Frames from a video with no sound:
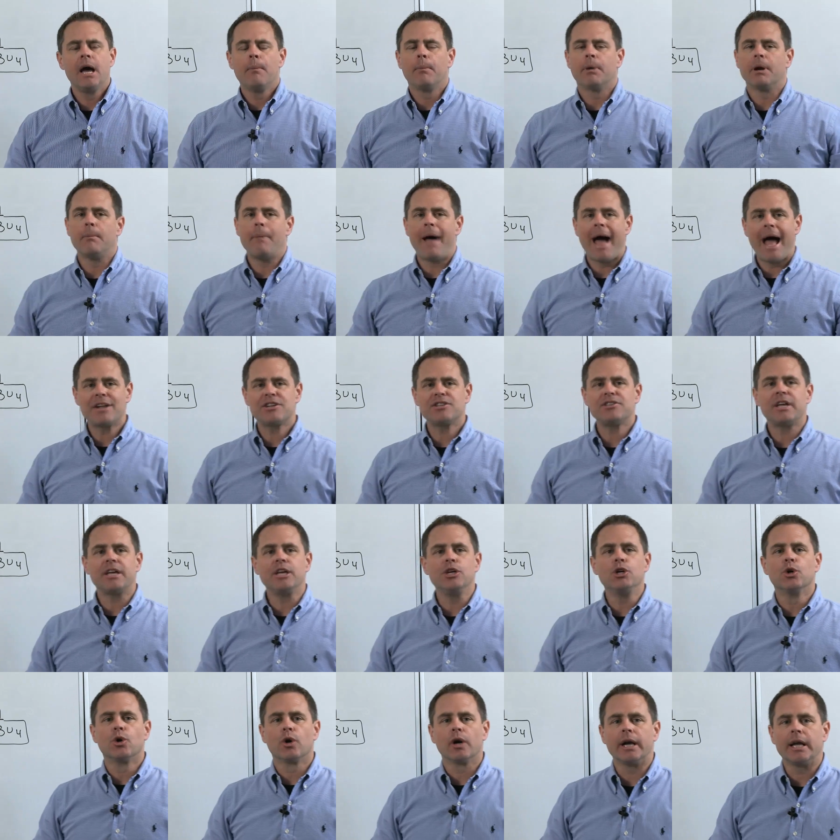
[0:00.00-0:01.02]
But imagine that
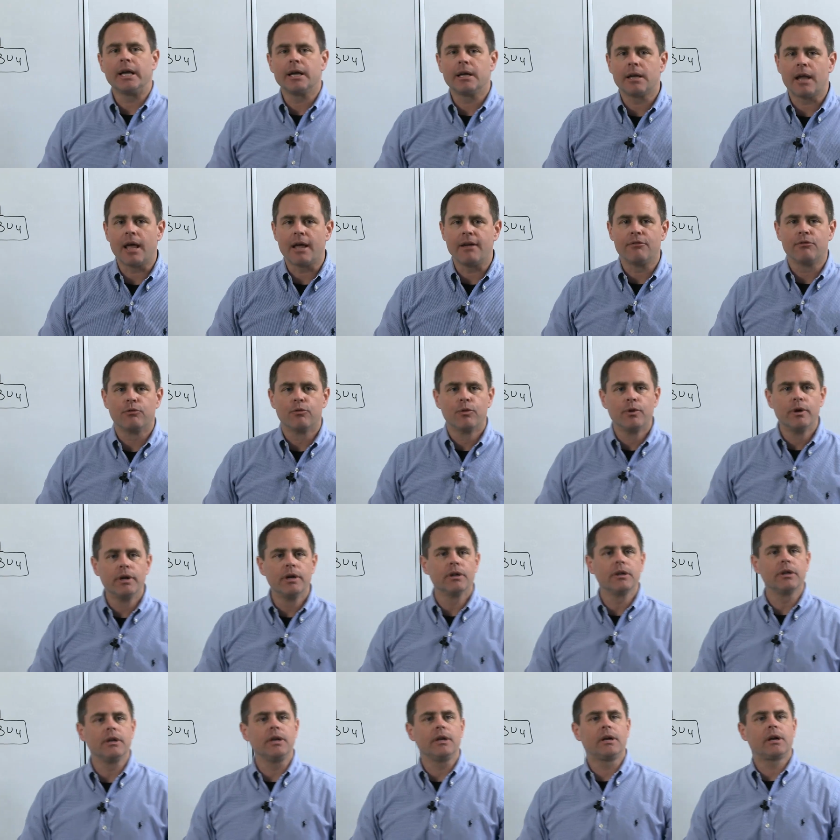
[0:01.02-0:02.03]
you're in a
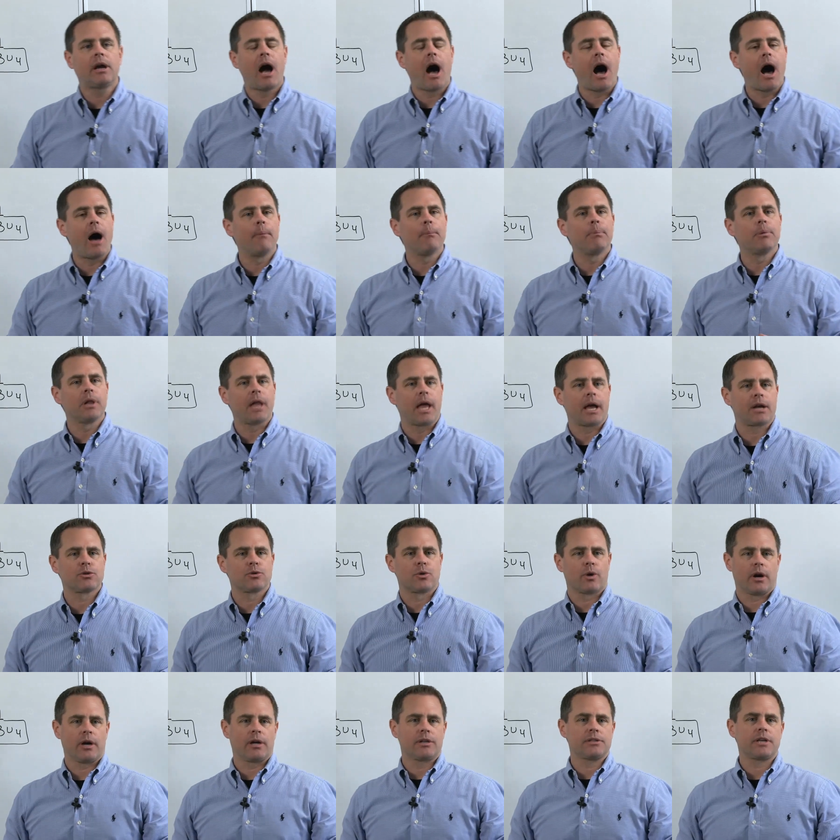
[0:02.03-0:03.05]
really complex
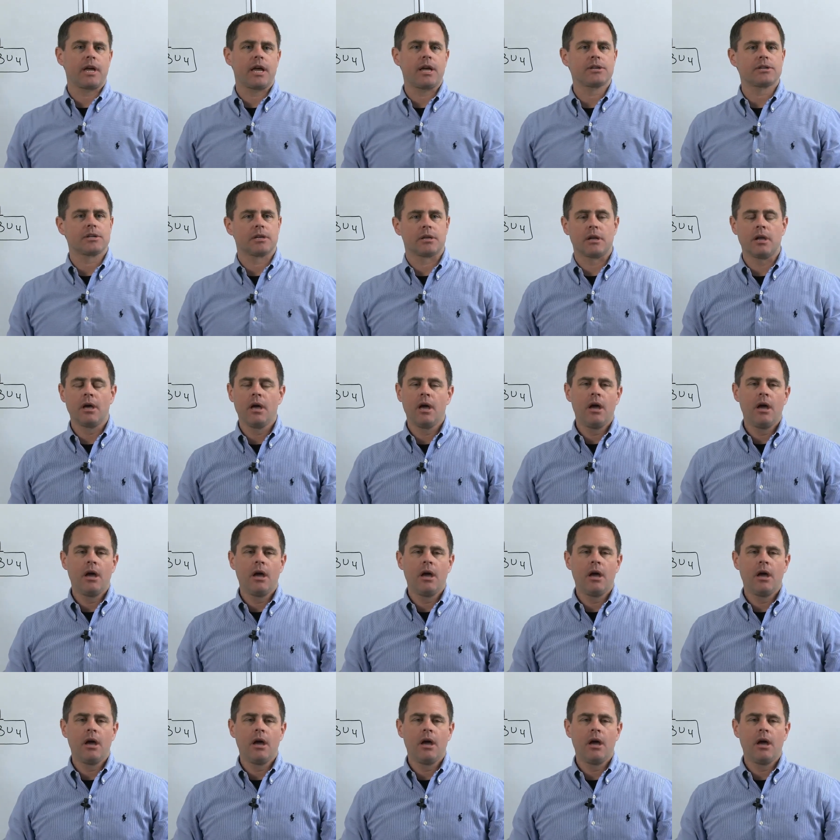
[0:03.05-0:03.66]
organization,